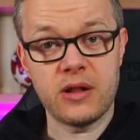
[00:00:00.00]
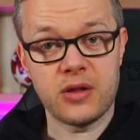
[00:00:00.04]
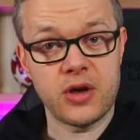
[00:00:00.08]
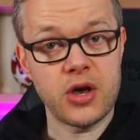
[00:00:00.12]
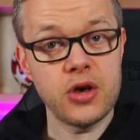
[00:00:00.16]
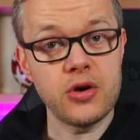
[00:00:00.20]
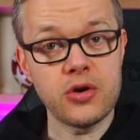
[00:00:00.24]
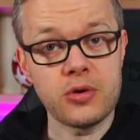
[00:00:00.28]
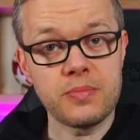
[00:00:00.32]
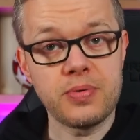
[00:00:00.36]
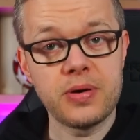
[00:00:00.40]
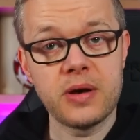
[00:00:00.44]

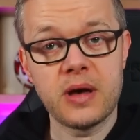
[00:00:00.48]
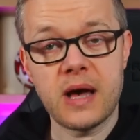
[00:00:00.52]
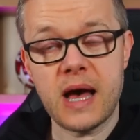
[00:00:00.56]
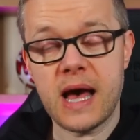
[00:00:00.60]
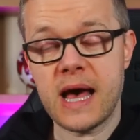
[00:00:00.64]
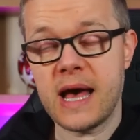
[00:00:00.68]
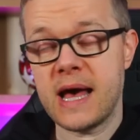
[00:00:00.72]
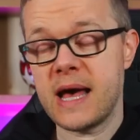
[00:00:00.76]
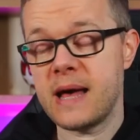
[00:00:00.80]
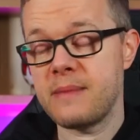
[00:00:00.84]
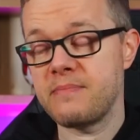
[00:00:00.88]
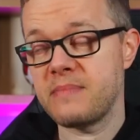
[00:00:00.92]
coup.
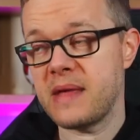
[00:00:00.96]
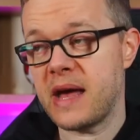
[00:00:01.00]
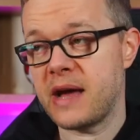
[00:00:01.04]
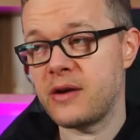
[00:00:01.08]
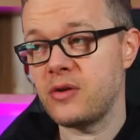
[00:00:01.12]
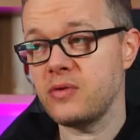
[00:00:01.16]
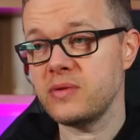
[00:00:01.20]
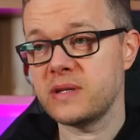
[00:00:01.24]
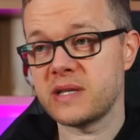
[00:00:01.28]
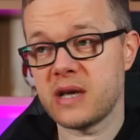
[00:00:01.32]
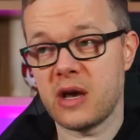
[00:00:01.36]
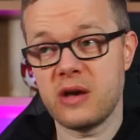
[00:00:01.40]

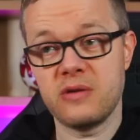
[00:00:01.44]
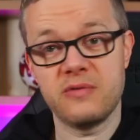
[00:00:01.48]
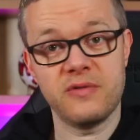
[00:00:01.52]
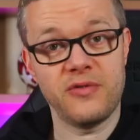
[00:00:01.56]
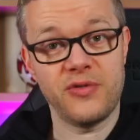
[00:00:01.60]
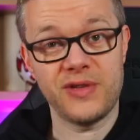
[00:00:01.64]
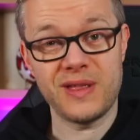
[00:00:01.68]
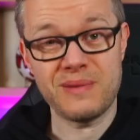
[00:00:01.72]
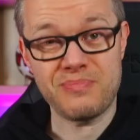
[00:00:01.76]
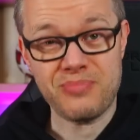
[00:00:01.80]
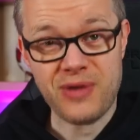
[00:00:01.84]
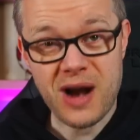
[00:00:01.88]
And also
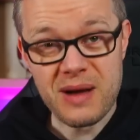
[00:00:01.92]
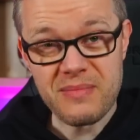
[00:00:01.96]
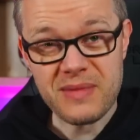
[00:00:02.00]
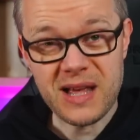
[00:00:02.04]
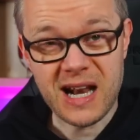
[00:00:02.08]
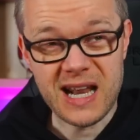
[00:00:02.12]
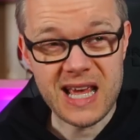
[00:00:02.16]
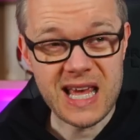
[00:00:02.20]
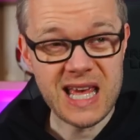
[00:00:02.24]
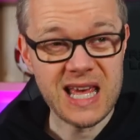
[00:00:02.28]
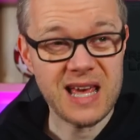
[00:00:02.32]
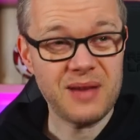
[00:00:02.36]
for the
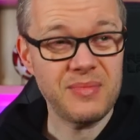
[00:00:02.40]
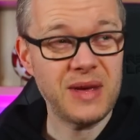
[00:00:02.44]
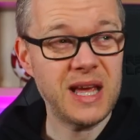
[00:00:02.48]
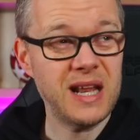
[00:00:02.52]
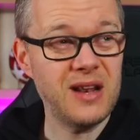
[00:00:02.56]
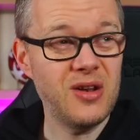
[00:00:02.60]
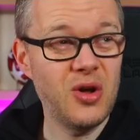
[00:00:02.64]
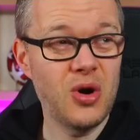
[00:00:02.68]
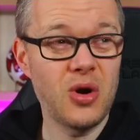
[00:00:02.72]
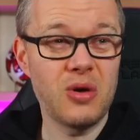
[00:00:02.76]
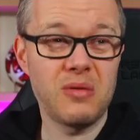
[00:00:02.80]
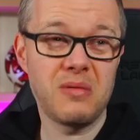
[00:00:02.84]
Premier League, I
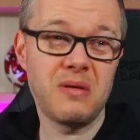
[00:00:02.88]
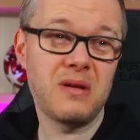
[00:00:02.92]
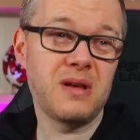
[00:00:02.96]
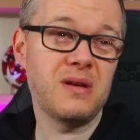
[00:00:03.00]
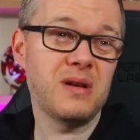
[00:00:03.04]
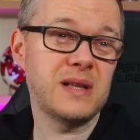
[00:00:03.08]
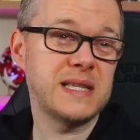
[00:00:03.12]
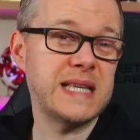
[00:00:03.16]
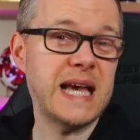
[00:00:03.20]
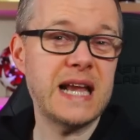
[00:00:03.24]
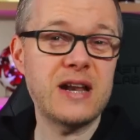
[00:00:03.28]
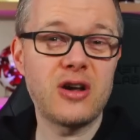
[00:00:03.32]
mean, look,
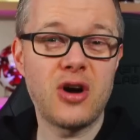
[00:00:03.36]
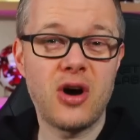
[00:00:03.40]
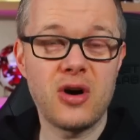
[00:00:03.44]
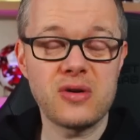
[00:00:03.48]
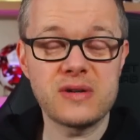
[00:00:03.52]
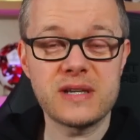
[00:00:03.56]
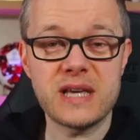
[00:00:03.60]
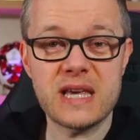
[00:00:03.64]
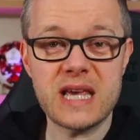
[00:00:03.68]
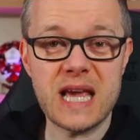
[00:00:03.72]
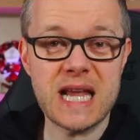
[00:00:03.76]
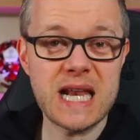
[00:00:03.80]
Ten
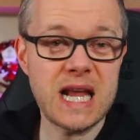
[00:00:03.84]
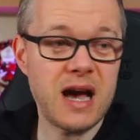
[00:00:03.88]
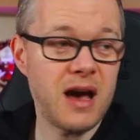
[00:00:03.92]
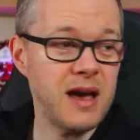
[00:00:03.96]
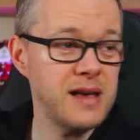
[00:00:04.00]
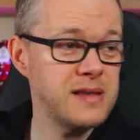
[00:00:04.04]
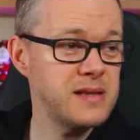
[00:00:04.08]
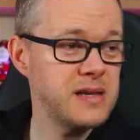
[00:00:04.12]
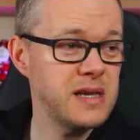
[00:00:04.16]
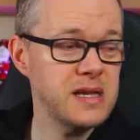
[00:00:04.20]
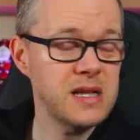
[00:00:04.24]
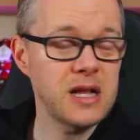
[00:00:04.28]
Hag's at
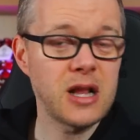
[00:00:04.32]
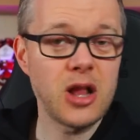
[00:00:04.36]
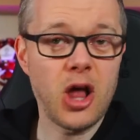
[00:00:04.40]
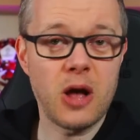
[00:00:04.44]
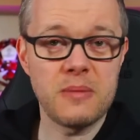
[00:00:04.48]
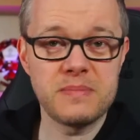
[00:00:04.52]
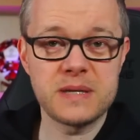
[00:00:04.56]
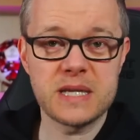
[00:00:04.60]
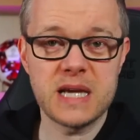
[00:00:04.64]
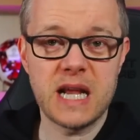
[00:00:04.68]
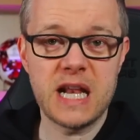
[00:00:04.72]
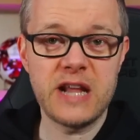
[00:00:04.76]
United,
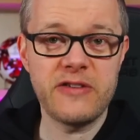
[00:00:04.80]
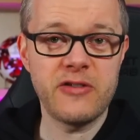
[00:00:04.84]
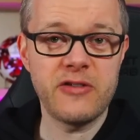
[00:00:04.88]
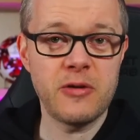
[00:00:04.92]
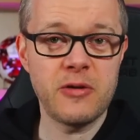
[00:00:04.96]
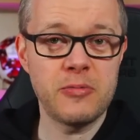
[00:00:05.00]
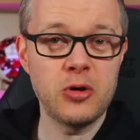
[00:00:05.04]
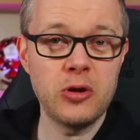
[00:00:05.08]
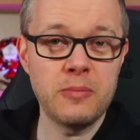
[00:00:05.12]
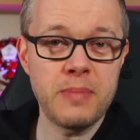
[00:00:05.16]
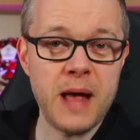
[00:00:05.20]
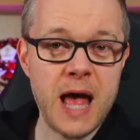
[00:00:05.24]
Klopp's at
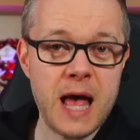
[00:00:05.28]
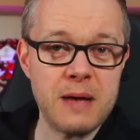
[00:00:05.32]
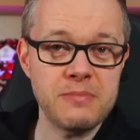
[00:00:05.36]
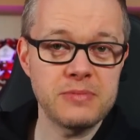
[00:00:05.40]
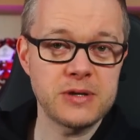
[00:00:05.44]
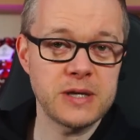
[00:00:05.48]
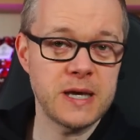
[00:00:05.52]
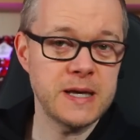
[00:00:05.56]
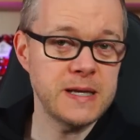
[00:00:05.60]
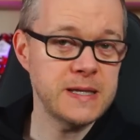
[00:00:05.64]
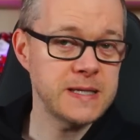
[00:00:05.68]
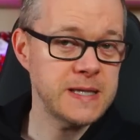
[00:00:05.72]
Liverpool,
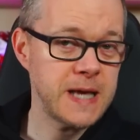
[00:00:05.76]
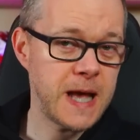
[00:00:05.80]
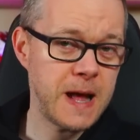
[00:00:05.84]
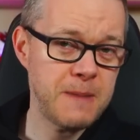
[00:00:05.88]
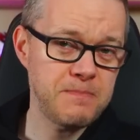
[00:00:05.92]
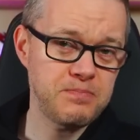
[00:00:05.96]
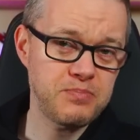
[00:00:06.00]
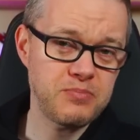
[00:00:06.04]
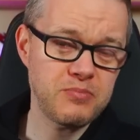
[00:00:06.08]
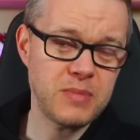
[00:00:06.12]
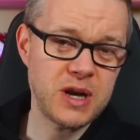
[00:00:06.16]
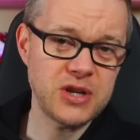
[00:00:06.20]
Pep's at
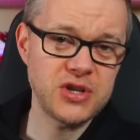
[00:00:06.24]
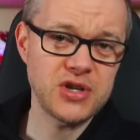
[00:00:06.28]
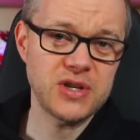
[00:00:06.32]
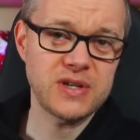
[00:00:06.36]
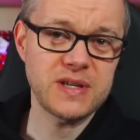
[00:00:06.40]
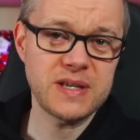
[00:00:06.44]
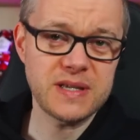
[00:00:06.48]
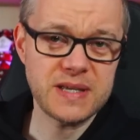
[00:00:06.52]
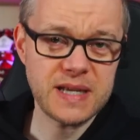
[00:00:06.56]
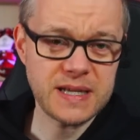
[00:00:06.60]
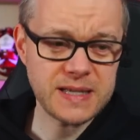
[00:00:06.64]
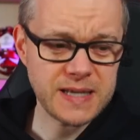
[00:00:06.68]

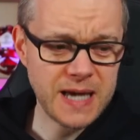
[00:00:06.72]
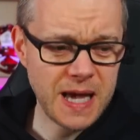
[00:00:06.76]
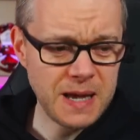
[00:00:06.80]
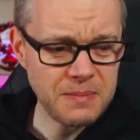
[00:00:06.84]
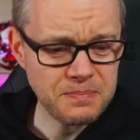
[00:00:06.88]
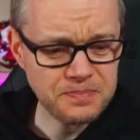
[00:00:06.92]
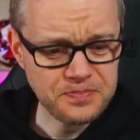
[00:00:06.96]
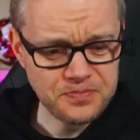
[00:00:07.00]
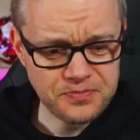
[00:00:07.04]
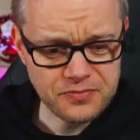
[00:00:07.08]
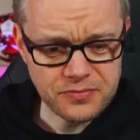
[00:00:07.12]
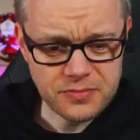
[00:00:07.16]
Manchester City.